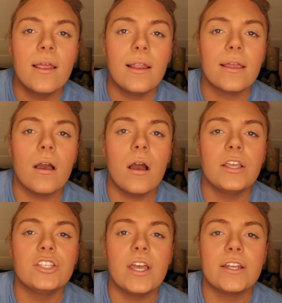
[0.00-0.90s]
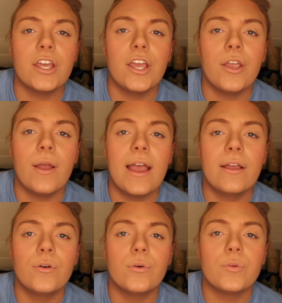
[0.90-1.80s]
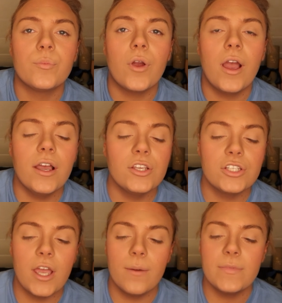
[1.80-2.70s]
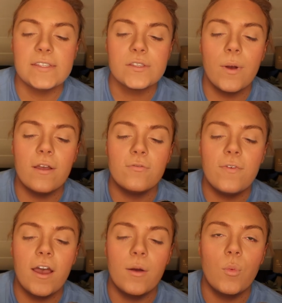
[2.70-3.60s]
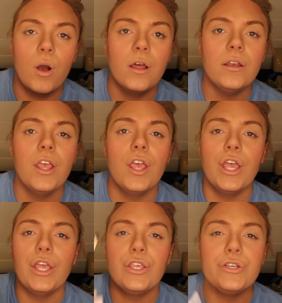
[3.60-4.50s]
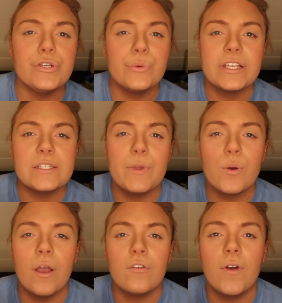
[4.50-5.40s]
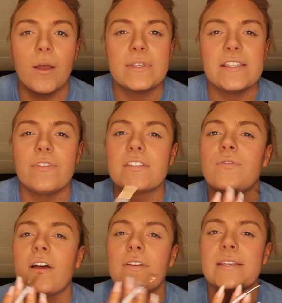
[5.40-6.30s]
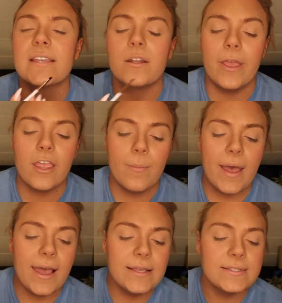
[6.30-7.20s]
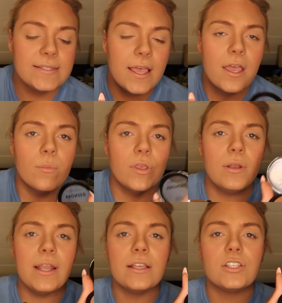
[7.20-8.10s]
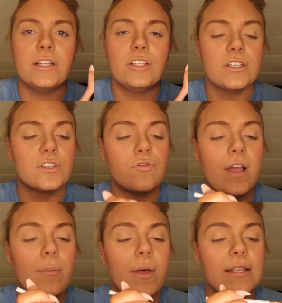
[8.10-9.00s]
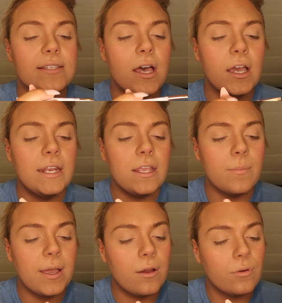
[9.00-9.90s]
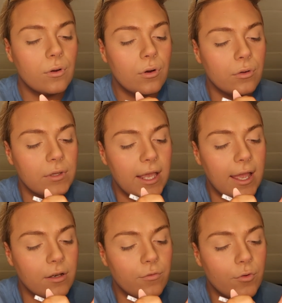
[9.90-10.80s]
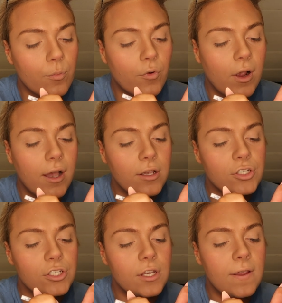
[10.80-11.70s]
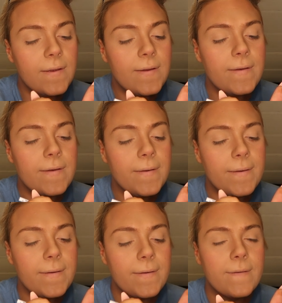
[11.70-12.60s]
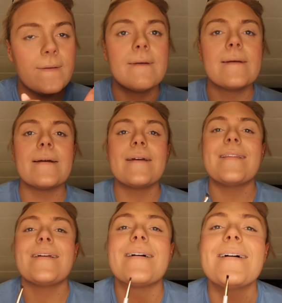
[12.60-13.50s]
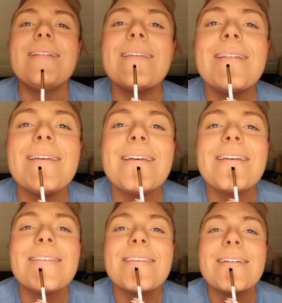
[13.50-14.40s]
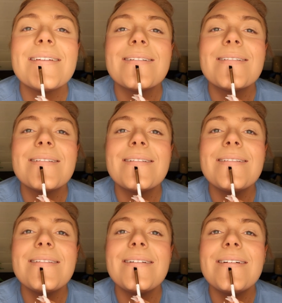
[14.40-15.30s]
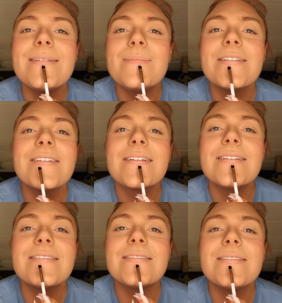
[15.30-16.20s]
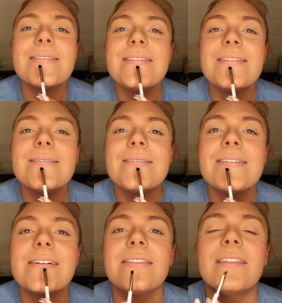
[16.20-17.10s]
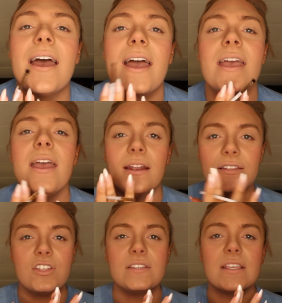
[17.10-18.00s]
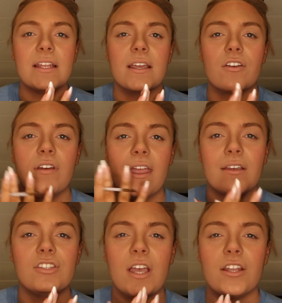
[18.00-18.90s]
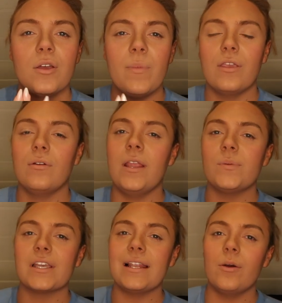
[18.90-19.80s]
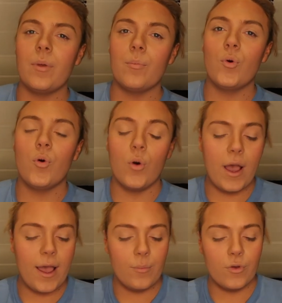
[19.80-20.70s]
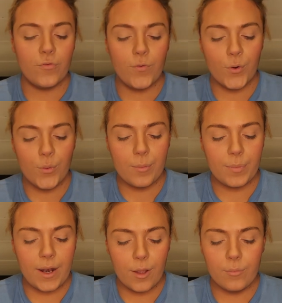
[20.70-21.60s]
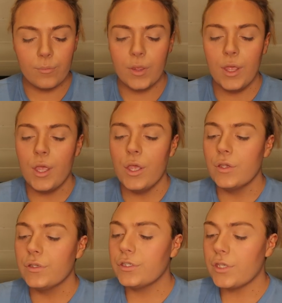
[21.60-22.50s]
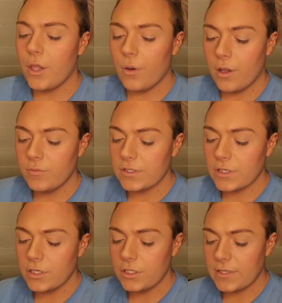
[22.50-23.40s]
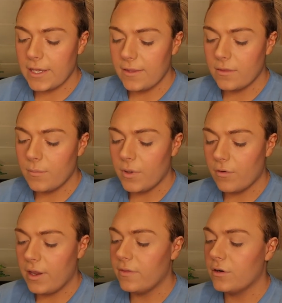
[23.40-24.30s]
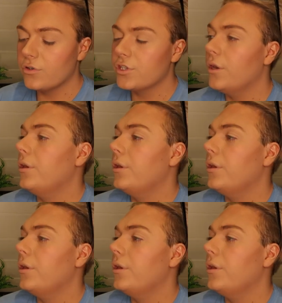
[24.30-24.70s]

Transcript: like eyeshadow angled brush, and this is quite a firm one. You do want it to be quite firm, because if it's fluffy it's going to make a mess. But you literally just grab a tiny amount on the end brush, and then underneath your lip you can just do a little line there, and it's just going to create a shadow, make your lips look a little bit more full and plump. So I'm just going to do that in the mirror and then I'll show